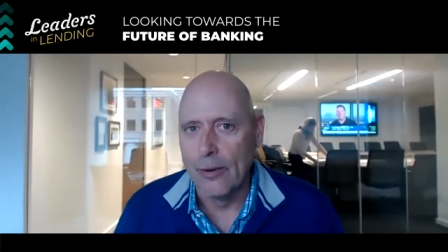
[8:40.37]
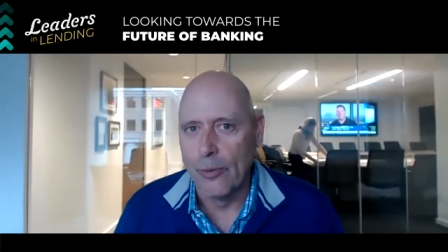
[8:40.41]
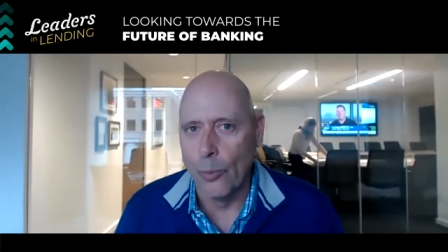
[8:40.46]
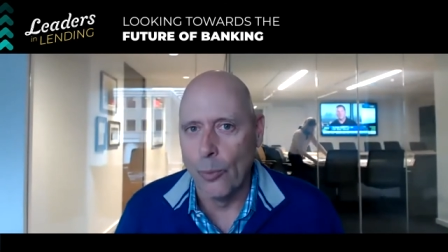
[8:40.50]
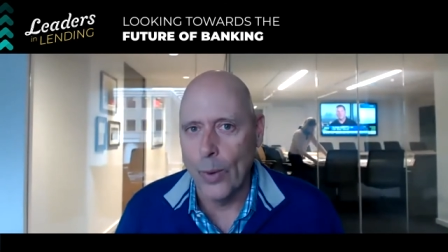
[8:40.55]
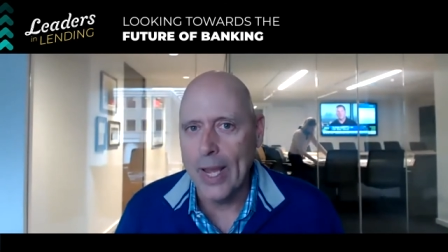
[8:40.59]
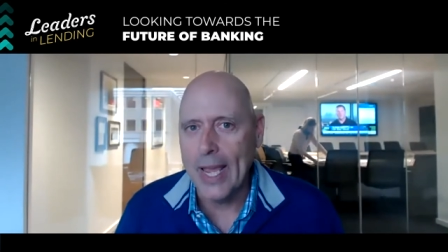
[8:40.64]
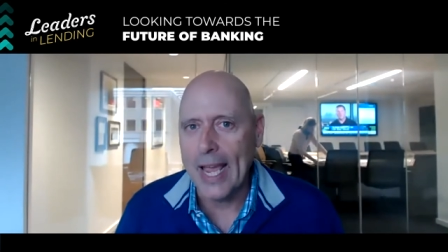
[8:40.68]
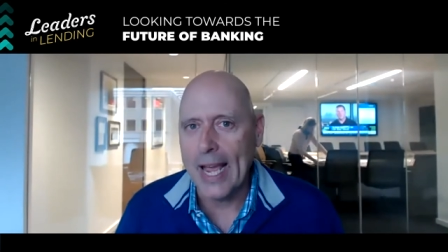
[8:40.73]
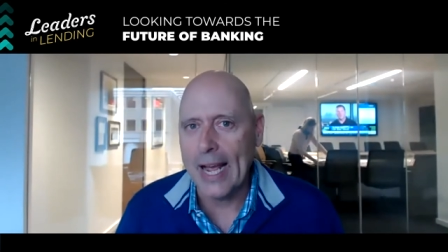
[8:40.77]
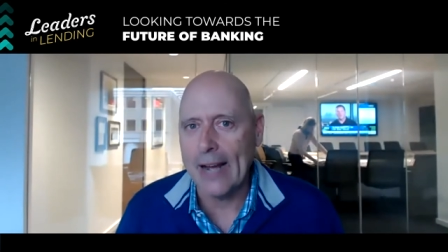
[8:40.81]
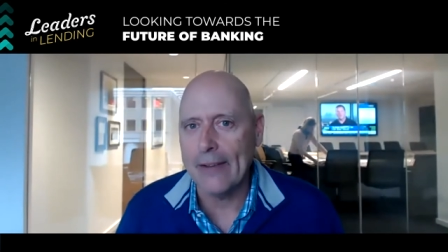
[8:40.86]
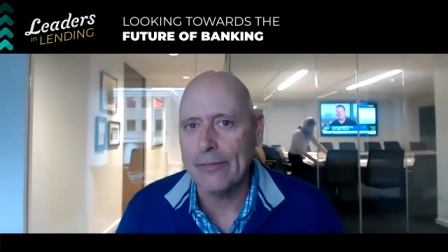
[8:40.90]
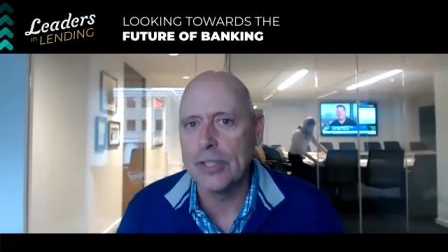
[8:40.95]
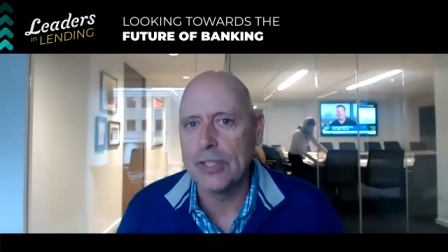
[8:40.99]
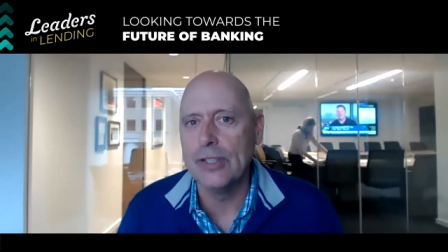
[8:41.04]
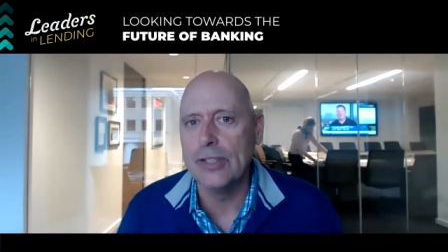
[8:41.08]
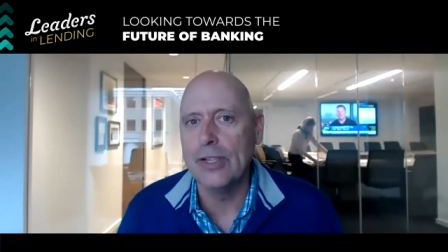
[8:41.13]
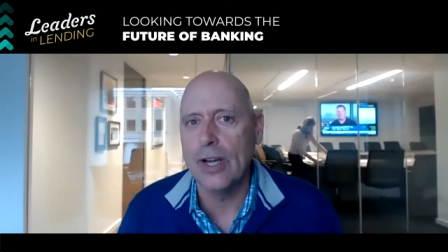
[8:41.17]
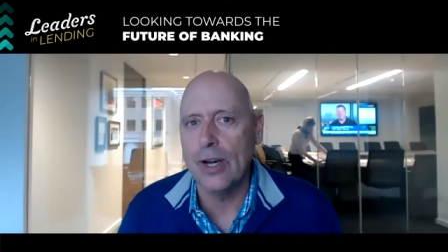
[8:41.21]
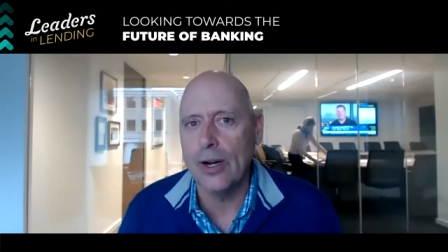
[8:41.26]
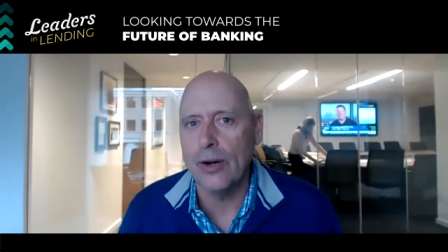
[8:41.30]
We have
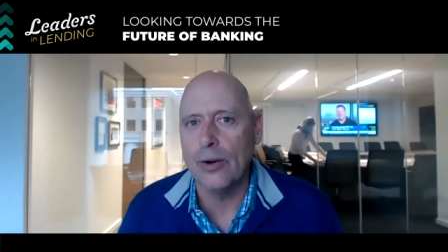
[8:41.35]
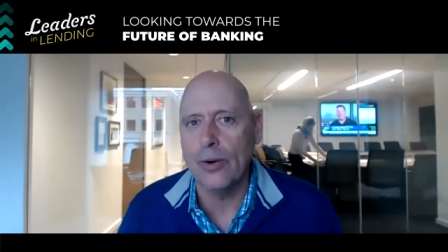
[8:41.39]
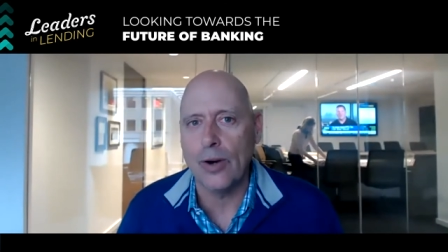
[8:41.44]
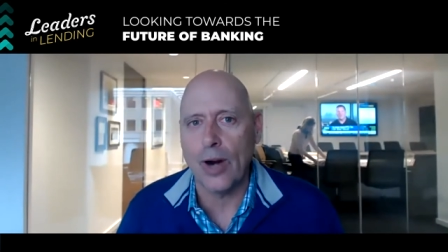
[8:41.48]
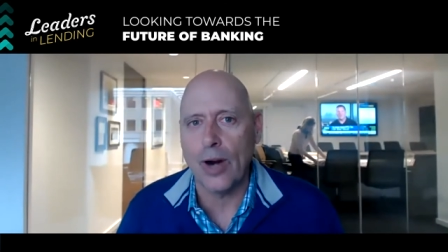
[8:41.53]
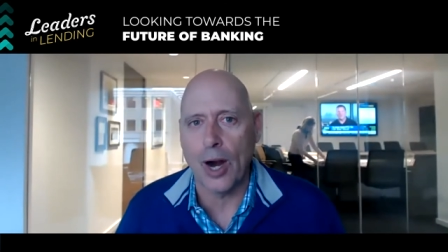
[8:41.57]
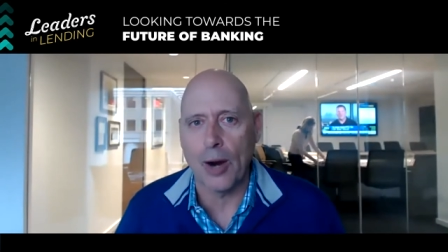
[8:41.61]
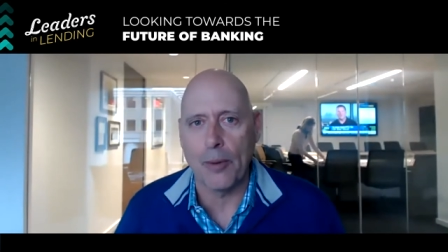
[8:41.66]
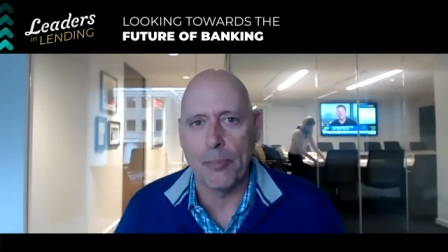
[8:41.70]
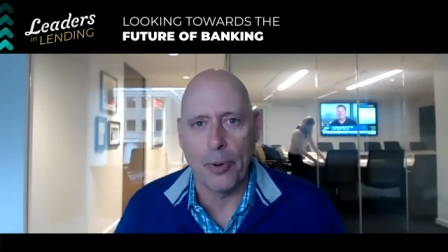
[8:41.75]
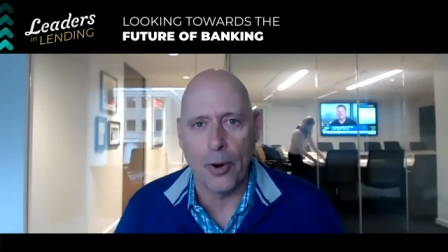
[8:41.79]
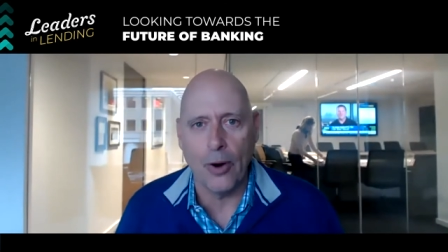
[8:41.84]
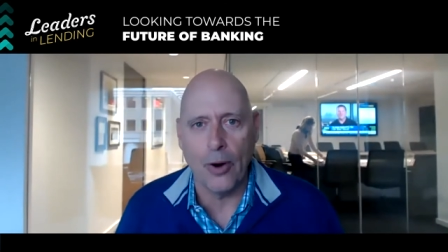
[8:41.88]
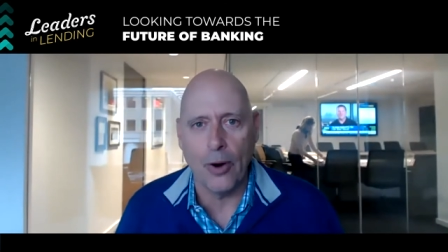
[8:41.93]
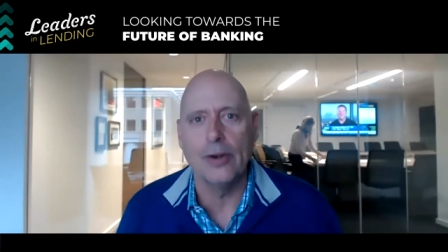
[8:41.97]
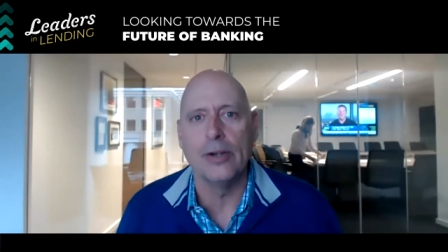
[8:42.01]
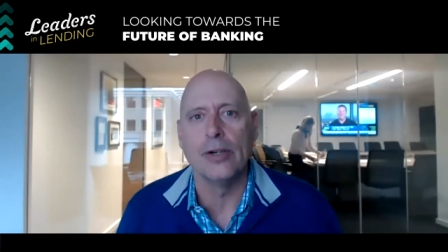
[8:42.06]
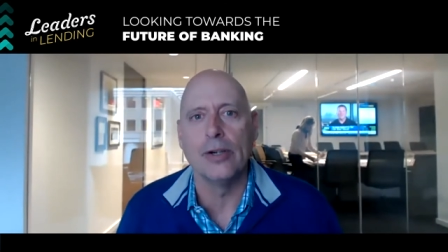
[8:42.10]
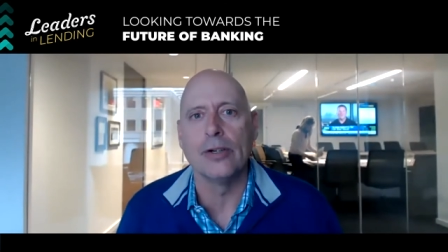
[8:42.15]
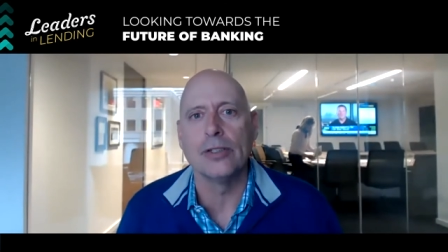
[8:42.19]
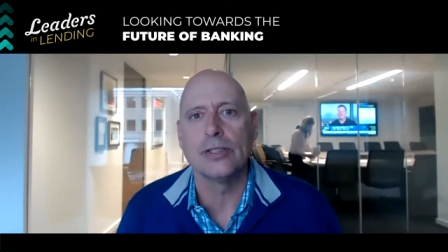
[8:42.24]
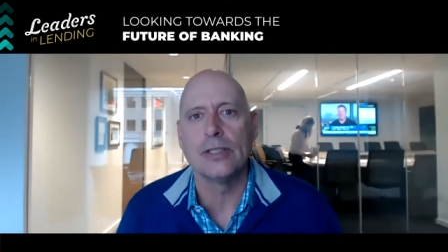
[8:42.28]
to know our
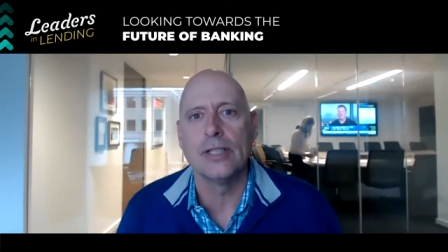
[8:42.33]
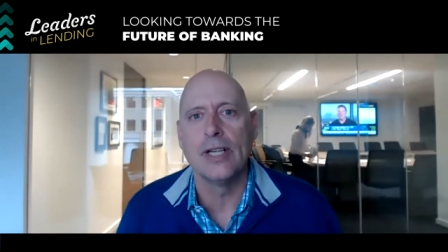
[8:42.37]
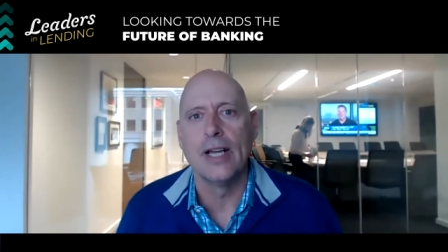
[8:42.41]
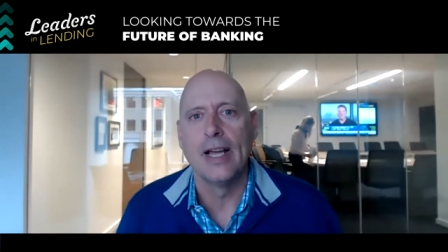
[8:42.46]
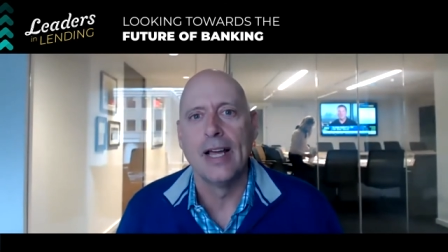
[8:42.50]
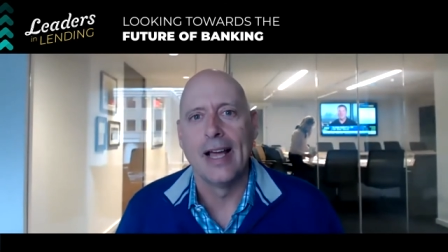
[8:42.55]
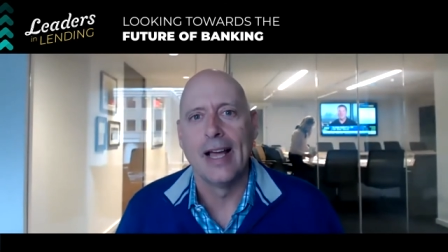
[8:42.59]
partners